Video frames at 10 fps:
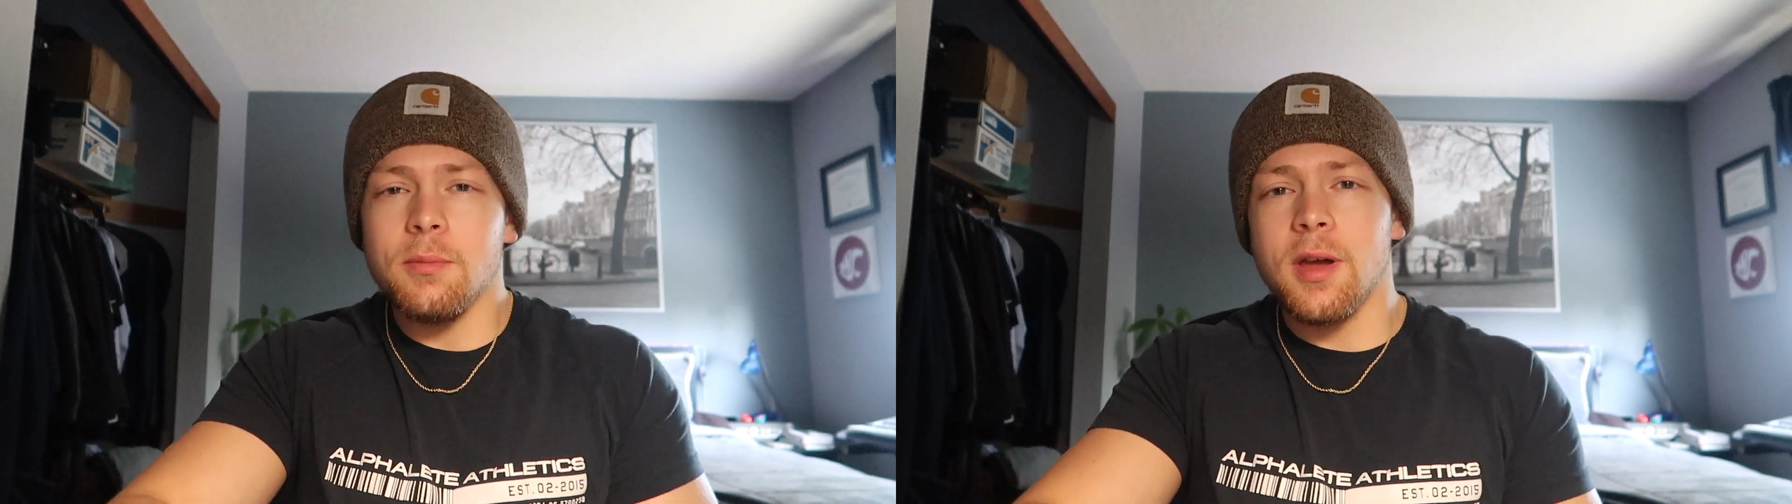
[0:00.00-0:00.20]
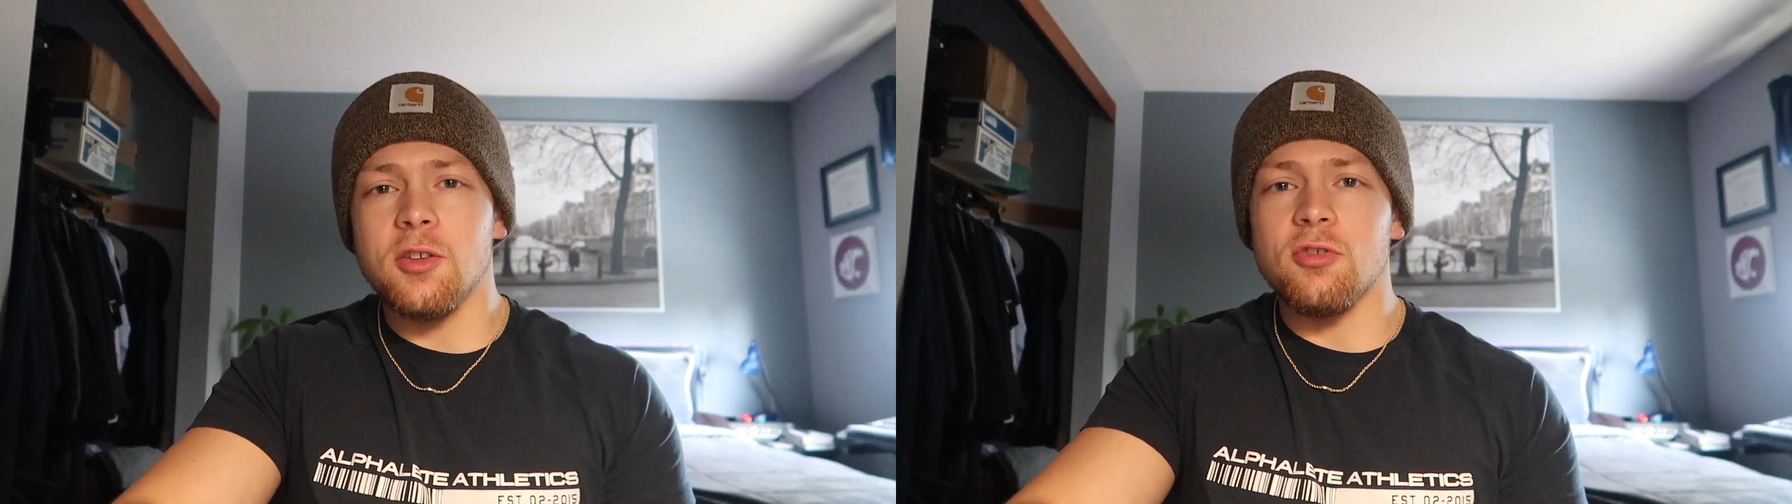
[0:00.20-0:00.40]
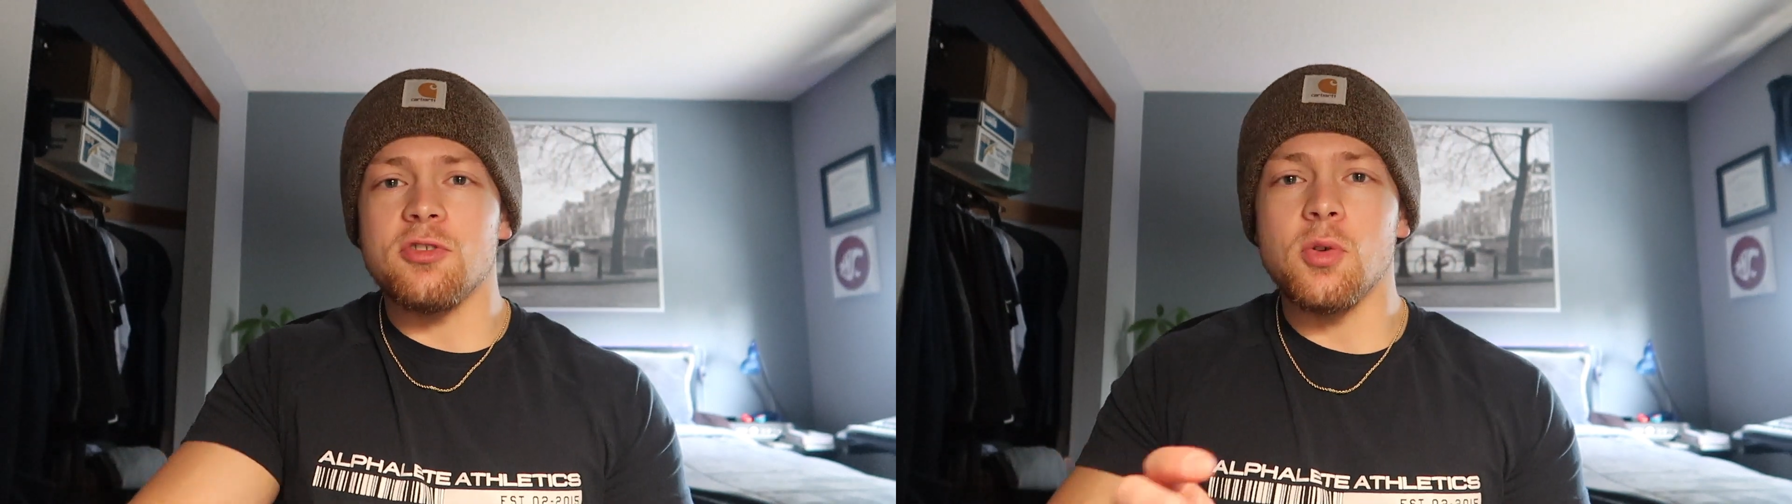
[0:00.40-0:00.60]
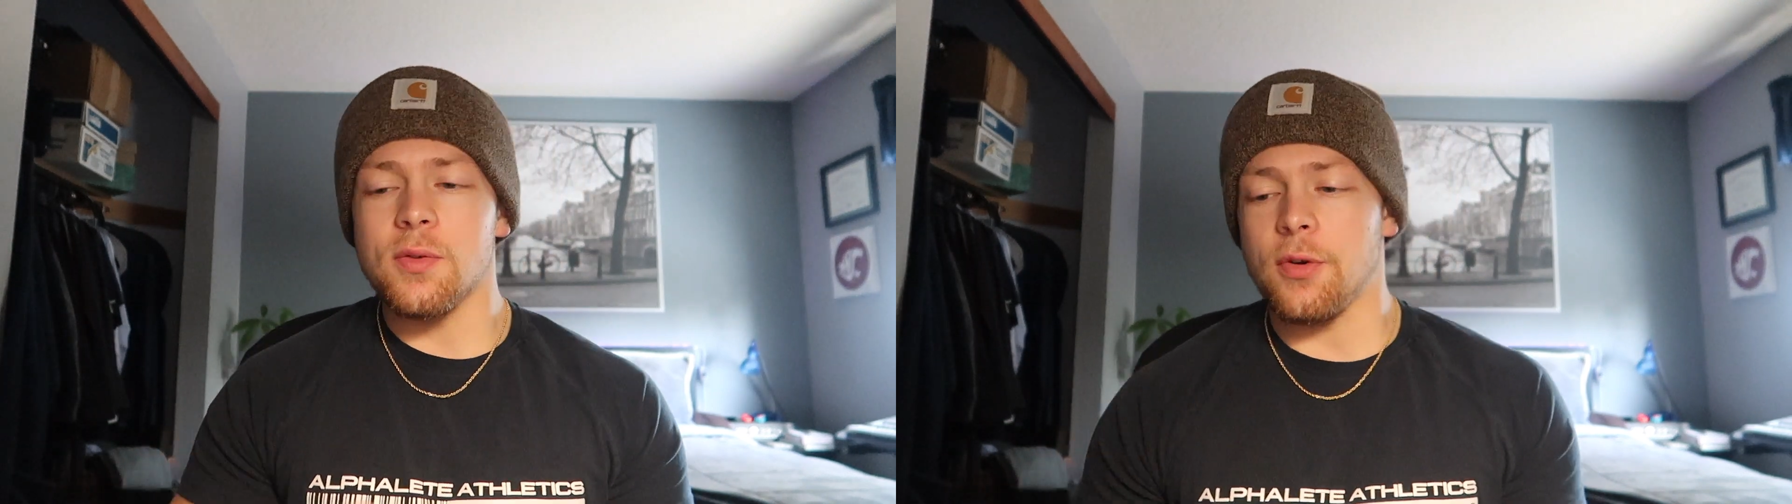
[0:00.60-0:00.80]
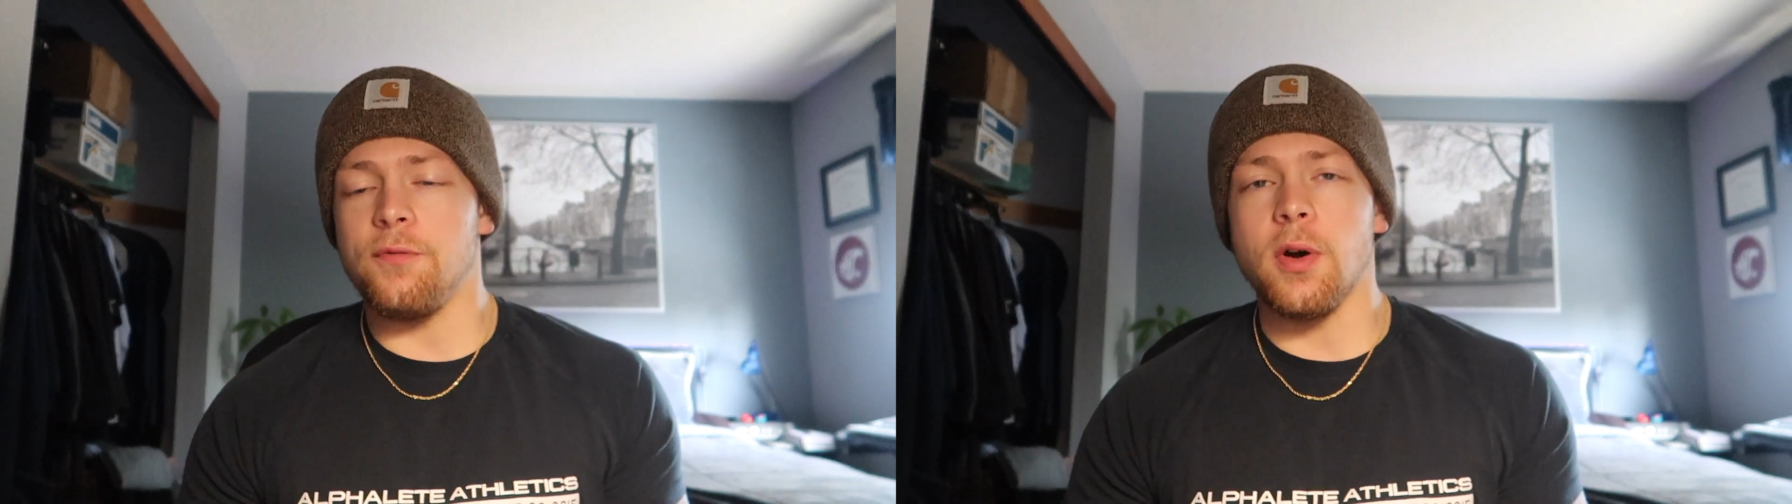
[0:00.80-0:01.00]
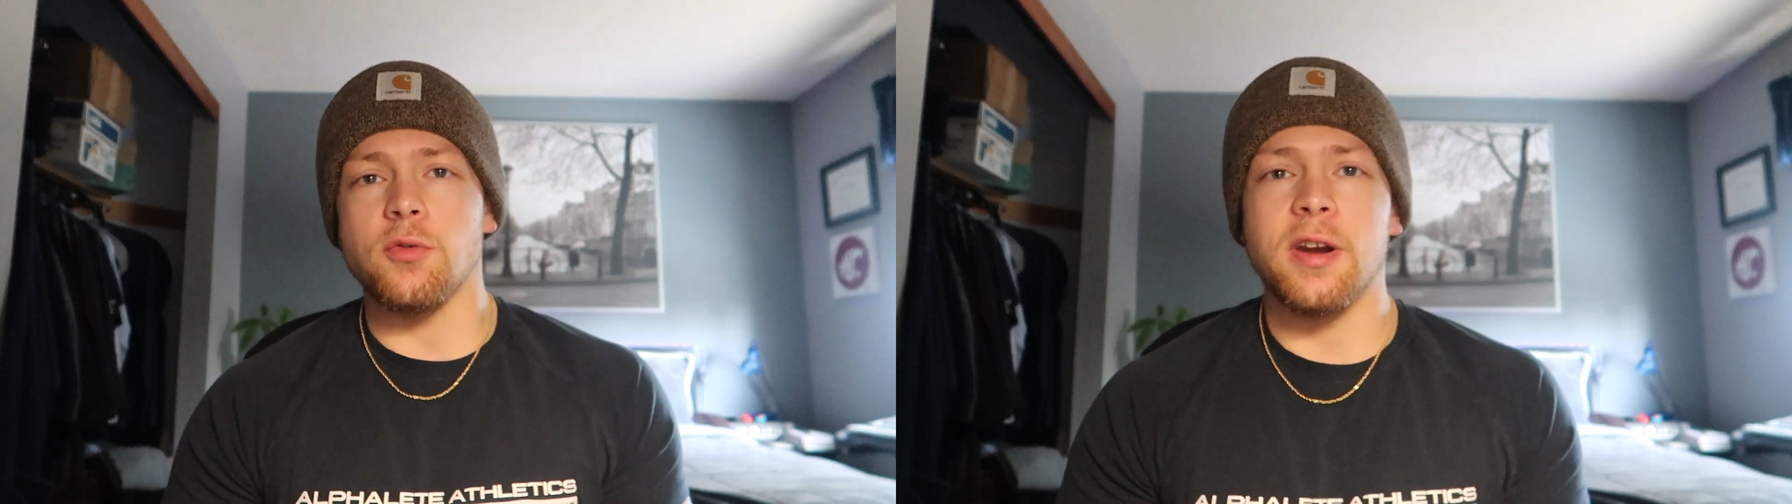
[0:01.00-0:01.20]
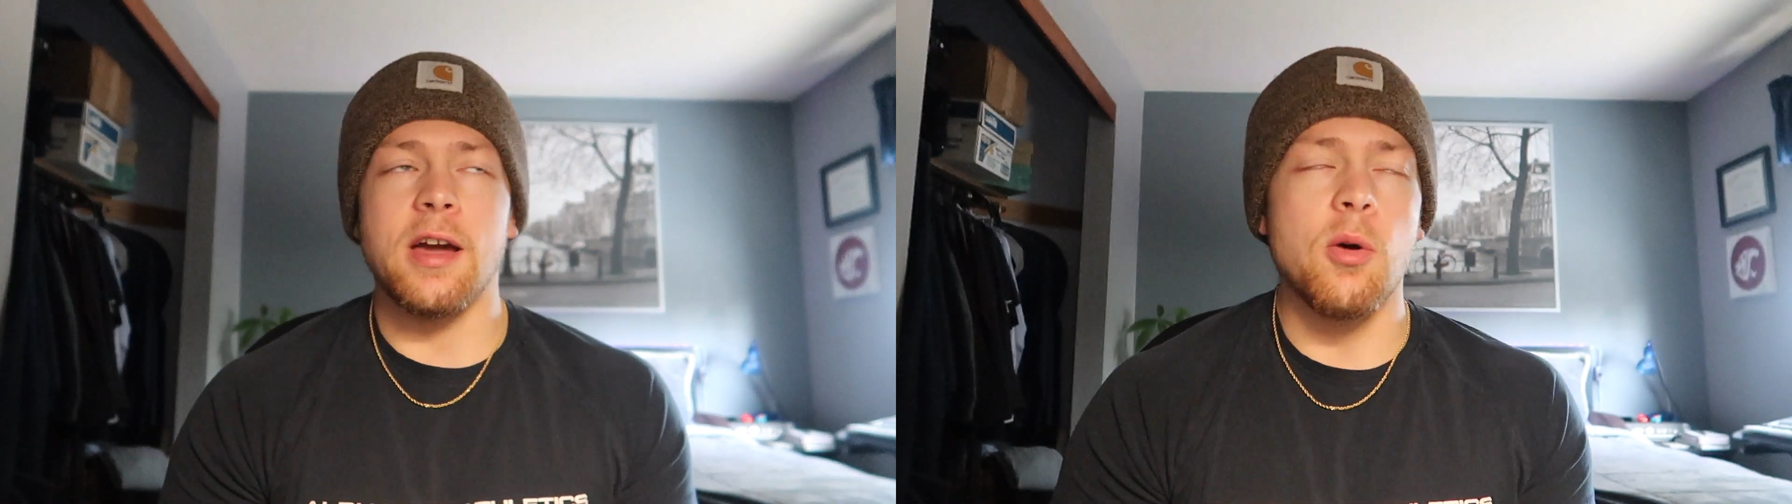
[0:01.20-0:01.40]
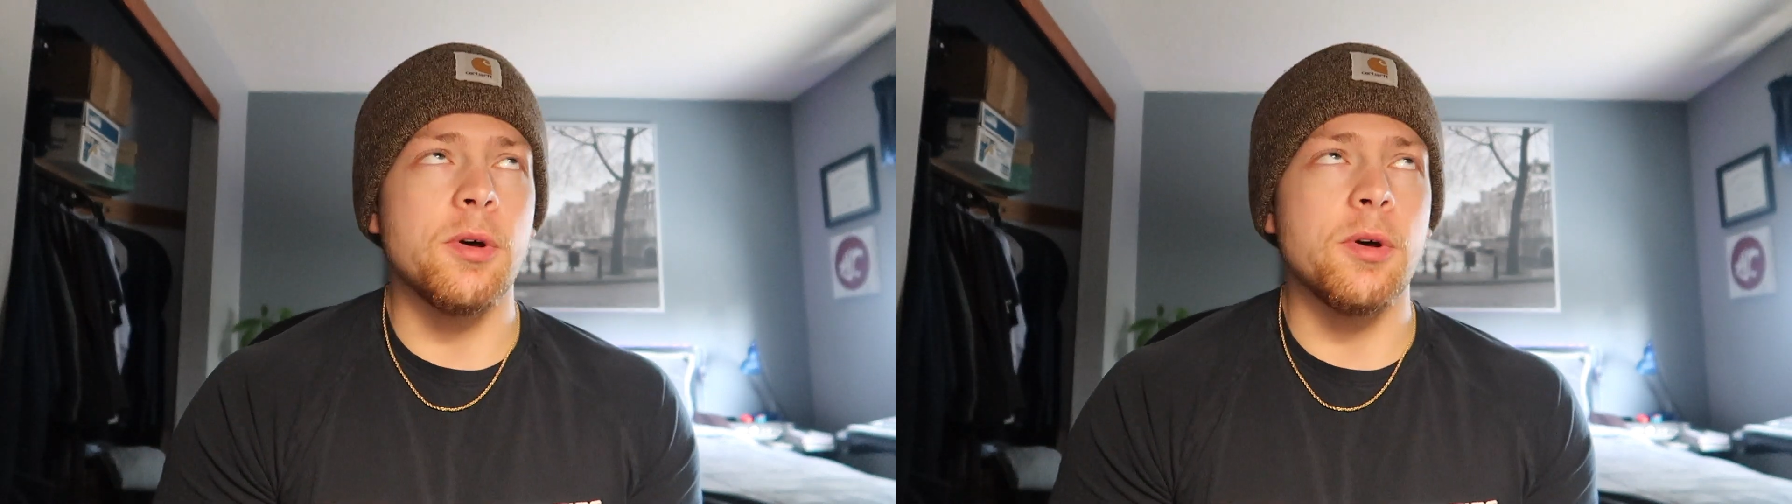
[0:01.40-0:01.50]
Kind of just doing it for fun right now,